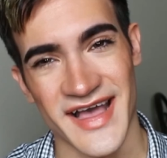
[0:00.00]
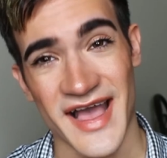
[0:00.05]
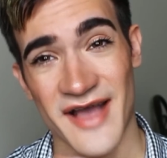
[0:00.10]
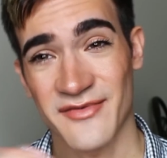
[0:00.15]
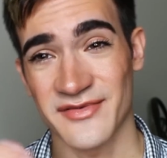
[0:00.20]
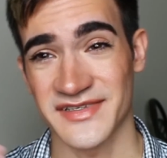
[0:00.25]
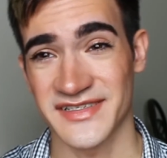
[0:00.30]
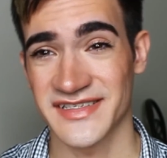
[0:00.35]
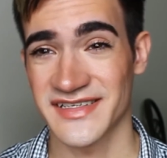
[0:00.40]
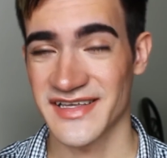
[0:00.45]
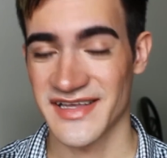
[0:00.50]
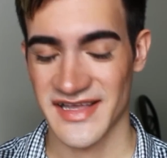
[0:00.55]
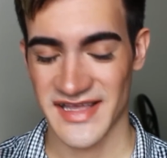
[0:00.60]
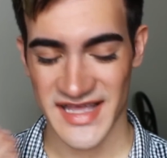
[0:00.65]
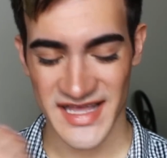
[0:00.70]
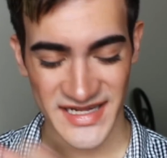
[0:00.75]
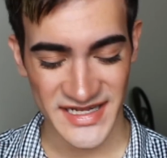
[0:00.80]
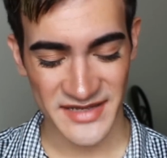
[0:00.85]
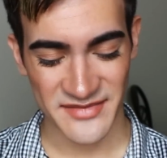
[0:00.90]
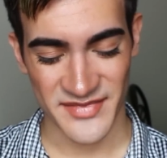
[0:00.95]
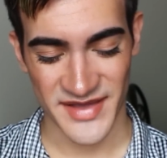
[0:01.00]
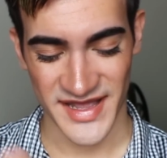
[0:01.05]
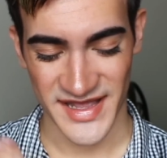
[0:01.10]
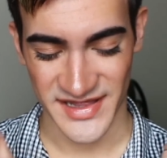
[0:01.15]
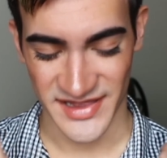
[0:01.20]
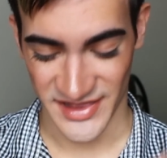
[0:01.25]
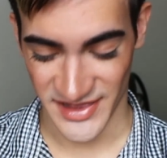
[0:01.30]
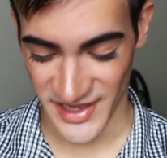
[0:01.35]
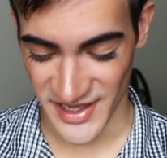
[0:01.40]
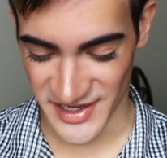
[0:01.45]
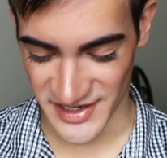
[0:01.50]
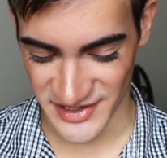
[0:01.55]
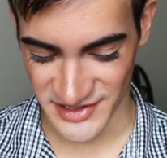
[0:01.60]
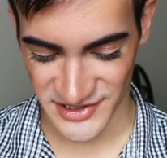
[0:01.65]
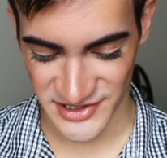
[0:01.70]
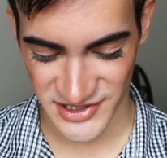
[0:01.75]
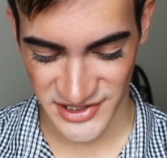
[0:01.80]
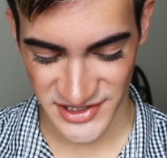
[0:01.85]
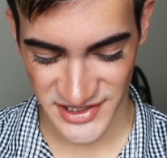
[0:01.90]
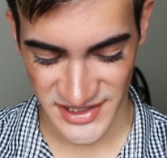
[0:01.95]
I was getting my
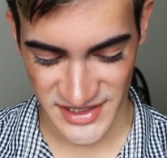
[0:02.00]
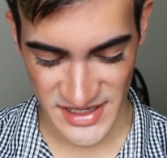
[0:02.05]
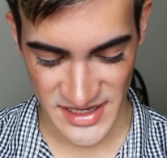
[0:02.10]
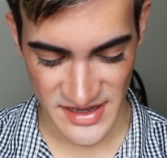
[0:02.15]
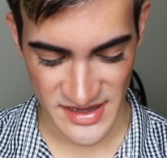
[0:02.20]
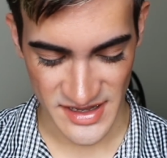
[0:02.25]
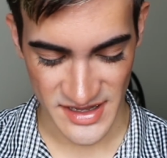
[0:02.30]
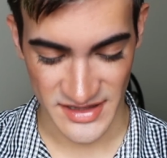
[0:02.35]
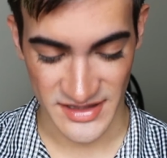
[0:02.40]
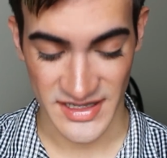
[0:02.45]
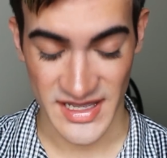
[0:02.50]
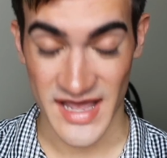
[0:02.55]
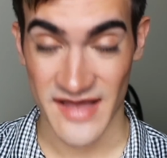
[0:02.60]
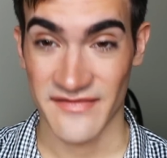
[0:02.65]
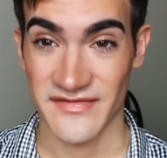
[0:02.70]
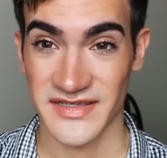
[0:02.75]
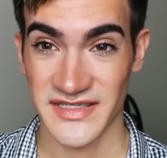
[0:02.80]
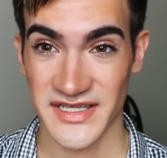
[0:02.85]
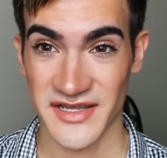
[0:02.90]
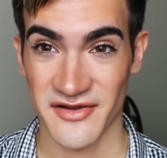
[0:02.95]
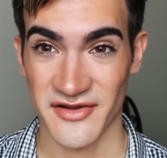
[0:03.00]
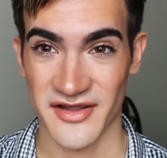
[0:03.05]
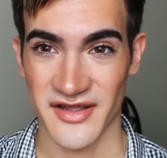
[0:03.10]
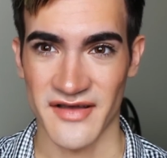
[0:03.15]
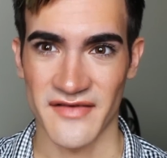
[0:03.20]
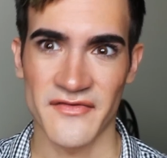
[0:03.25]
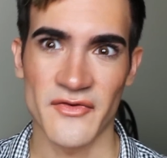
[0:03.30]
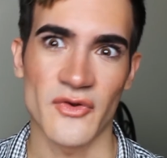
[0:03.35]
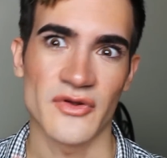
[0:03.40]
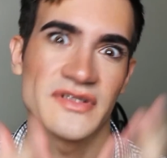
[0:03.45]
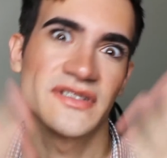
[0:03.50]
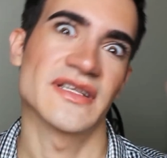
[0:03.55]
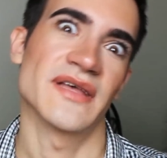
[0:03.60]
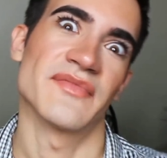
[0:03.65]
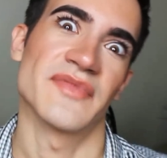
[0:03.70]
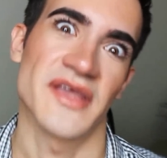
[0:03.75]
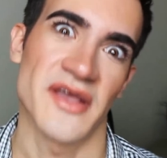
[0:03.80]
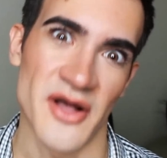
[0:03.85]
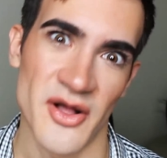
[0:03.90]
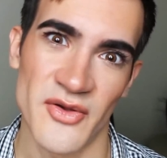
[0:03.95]
lunch in the cafeteria. Of course,
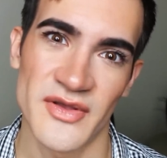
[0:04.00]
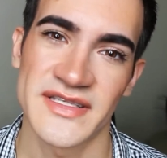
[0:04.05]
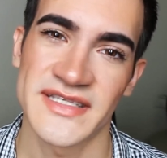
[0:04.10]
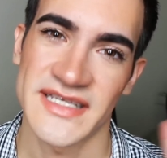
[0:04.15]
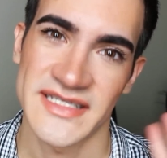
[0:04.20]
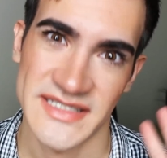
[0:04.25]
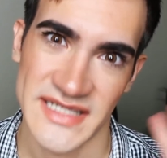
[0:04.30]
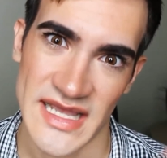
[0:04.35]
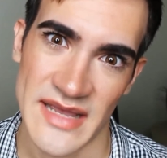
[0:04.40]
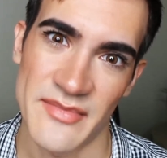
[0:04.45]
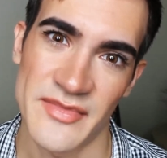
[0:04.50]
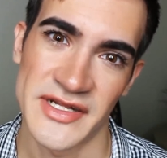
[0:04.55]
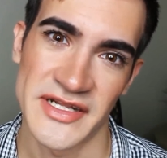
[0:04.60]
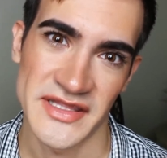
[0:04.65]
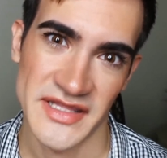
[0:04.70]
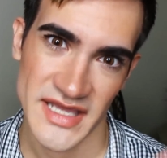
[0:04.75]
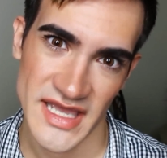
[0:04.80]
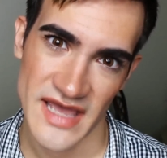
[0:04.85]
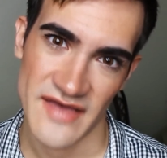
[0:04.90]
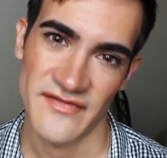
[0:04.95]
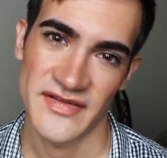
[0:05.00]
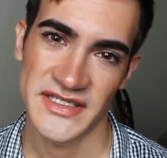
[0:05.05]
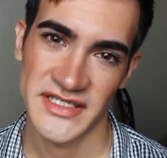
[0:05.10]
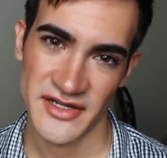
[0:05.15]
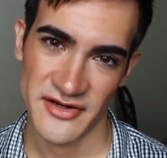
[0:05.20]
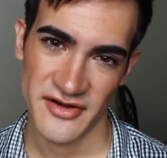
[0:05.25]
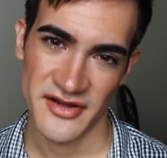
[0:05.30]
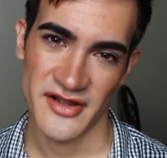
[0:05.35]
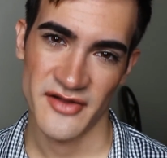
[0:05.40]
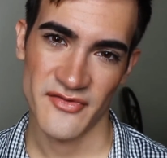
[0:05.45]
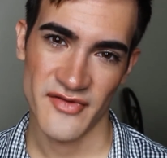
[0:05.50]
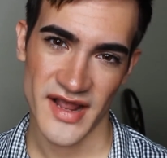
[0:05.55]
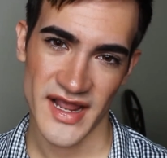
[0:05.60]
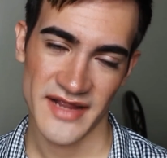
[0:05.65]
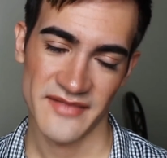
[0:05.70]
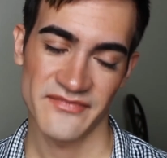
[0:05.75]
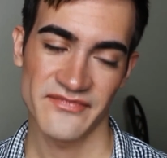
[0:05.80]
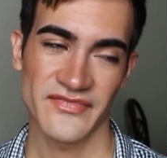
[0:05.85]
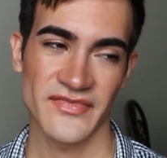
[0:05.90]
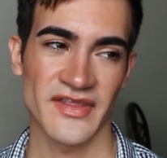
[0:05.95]
something always has to happen in the cafeteria,
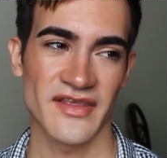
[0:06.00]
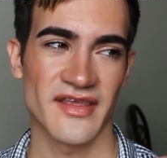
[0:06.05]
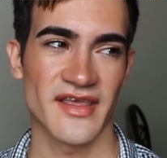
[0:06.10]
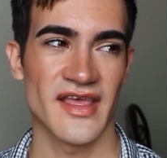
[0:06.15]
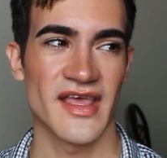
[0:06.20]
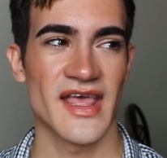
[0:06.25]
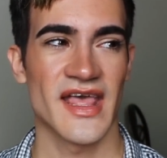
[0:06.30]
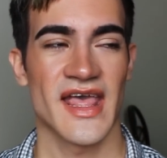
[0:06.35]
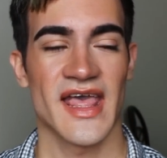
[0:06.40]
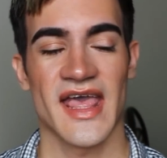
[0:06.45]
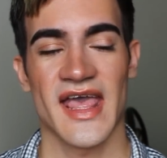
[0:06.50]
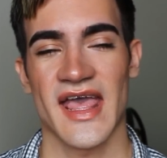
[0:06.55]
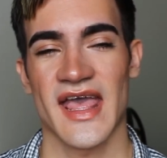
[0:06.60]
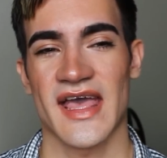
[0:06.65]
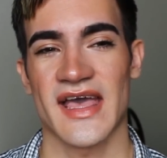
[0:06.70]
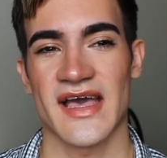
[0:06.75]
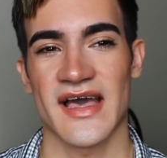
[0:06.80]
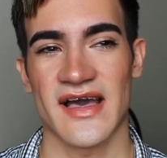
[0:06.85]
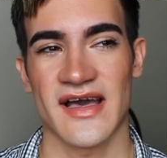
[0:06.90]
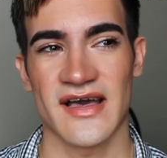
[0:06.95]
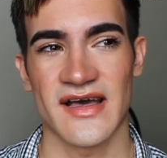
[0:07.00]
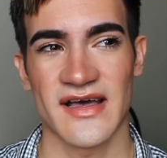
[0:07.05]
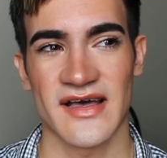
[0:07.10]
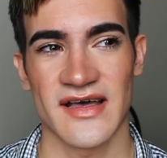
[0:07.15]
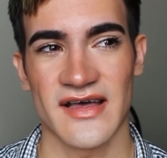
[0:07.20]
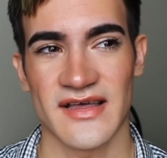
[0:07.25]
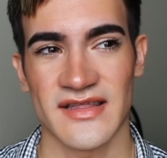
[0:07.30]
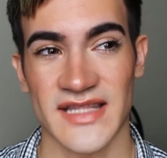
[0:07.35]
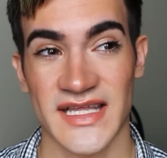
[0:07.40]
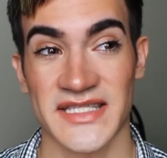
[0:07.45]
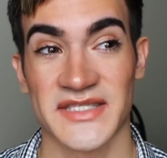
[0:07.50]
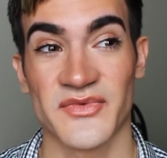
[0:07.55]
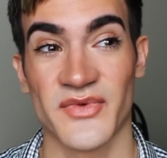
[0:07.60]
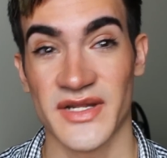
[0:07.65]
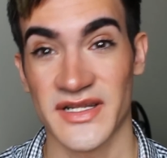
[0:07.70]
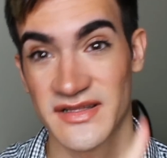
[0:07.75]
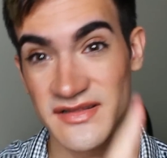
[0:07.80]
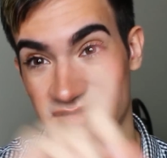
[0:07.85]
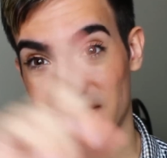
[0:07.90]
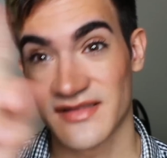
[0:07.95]
right? That's
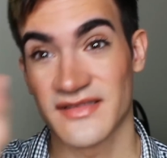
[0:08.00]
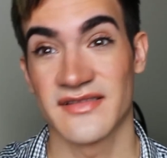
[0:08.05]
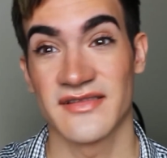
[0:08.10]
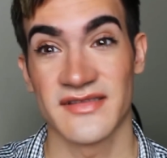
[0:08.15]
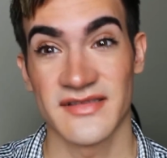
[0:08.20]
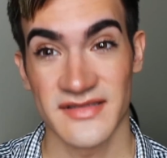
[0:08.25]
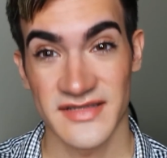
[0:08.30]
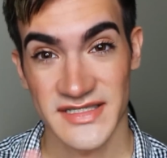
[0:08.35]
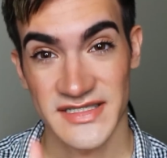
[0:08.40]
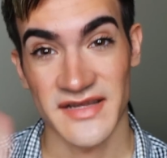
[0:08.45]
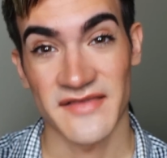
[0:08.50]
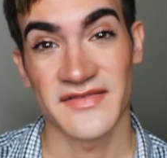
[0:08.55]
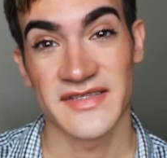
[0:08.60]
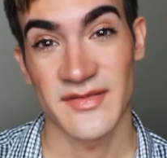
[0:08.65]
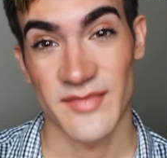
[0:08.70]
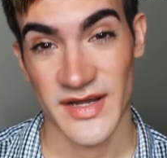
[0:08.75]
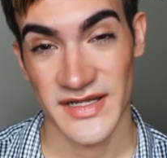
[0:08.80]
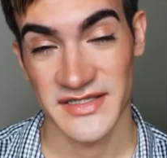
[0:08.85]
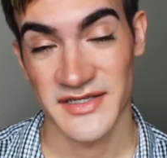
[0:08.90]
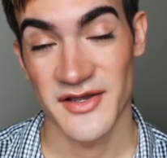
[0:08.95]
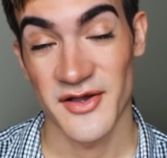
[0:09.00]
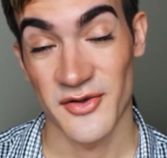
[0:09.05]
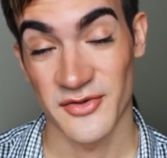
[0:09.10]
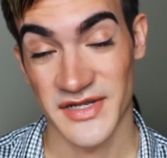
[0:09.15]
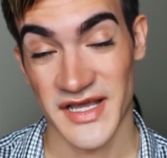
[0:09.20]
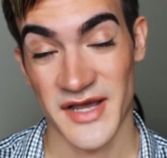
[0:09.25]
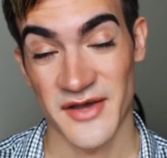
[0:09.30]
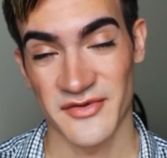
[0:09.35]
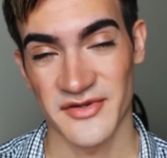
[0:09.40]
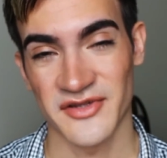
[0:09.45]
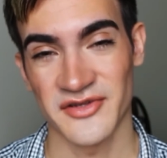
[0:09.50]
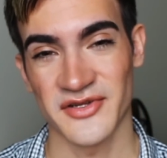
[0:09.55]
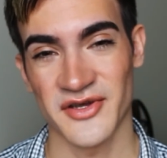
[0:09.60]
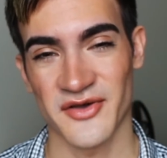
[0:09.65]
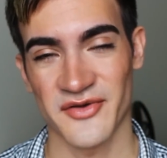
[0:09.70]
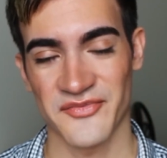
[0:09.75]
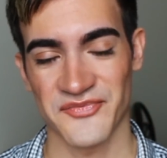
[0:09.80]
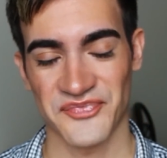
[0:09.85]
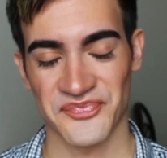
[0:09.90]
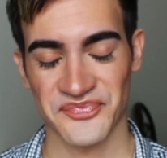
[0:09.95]
when stuff's about to go down,
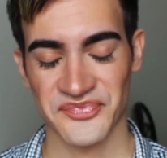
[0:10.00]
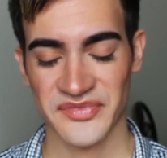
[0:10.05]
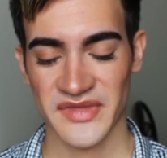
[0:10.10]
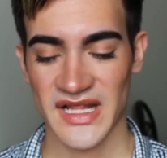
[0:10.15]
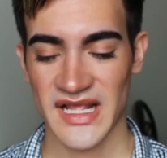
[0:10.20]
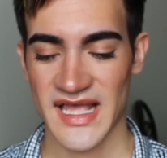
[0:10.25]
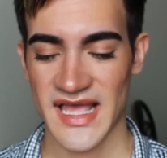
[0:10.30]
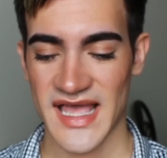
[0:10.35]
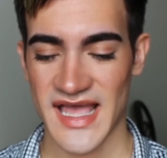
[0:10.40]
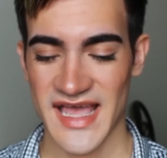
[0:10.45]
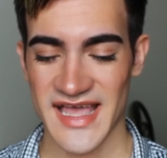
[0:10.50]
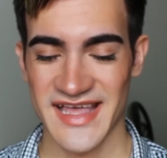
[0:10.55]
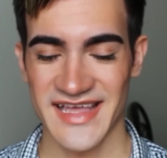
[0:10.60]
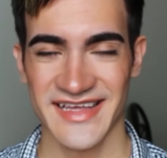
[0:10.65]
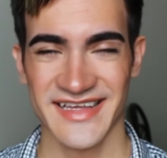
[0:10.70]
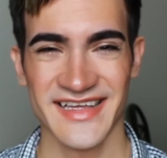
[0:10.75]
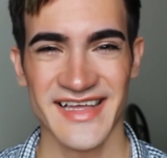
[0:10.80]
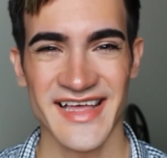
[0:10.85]
you know?